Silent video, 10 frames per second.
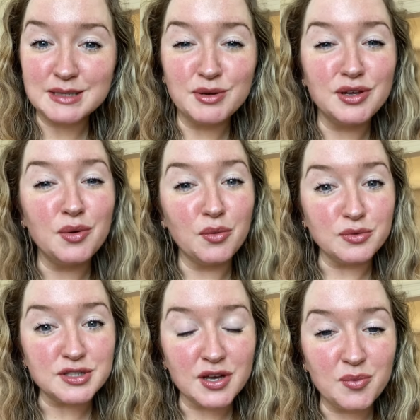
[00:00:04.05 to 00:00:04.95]
but you
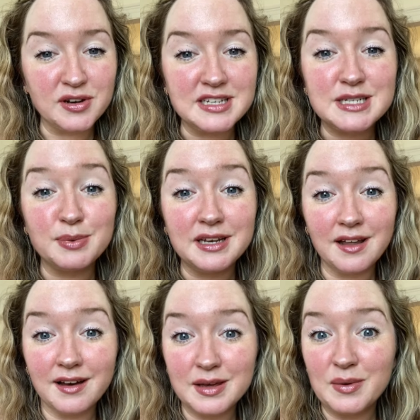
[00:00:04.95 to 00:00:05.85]
also want it to be
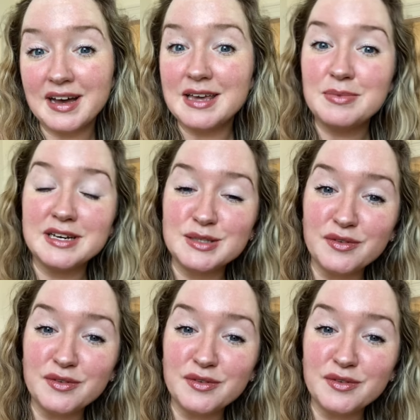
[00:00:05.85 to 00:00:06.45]
lightweight because